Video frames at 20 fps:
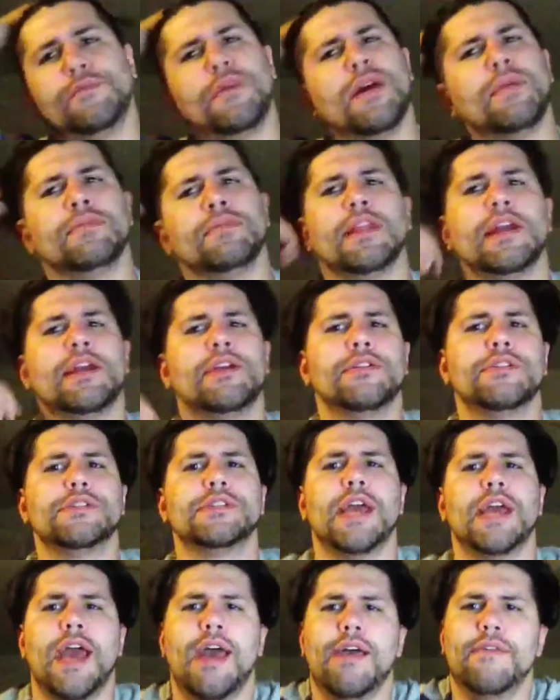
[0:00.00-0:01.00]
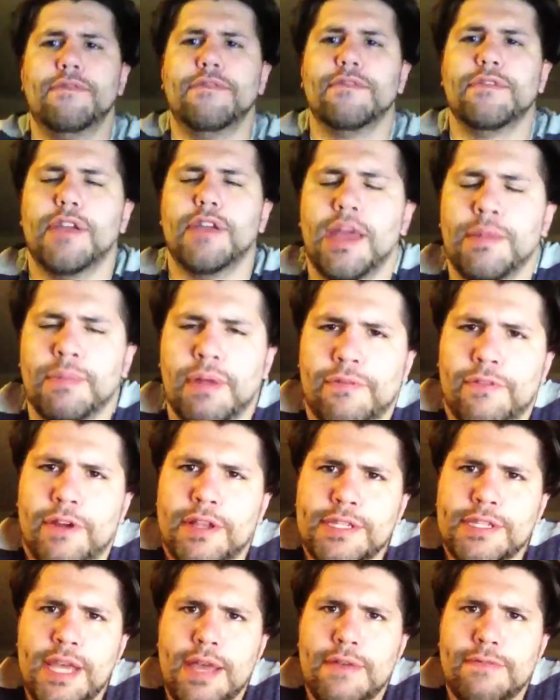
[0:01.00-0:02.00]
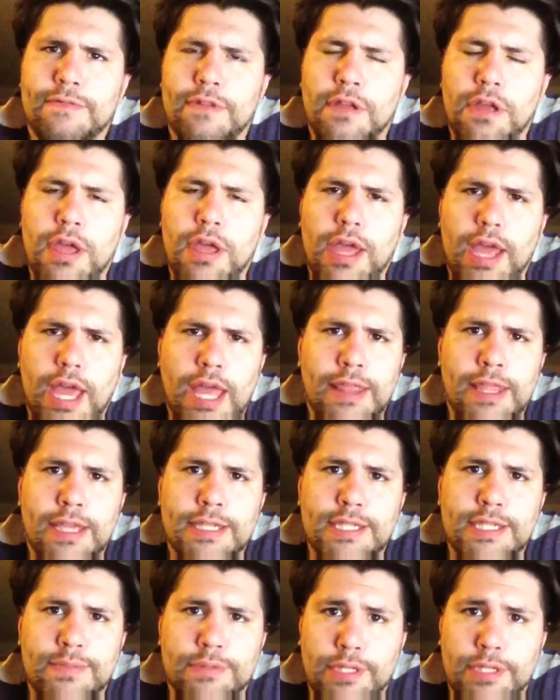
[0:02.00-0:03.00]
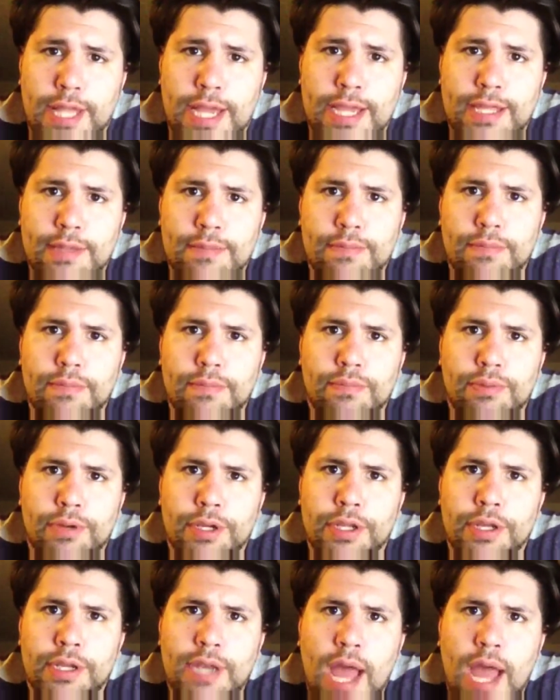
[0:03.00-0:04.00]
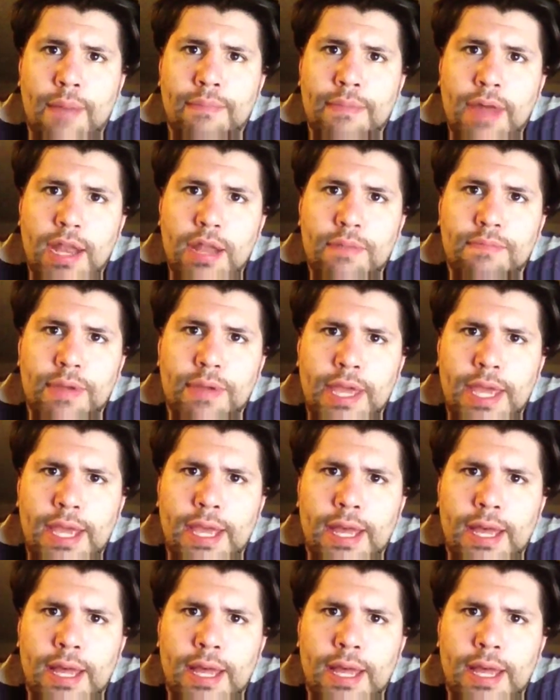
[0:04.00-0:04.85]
my players have, and my friends have, and they seem to like them pretty good. I'm not a big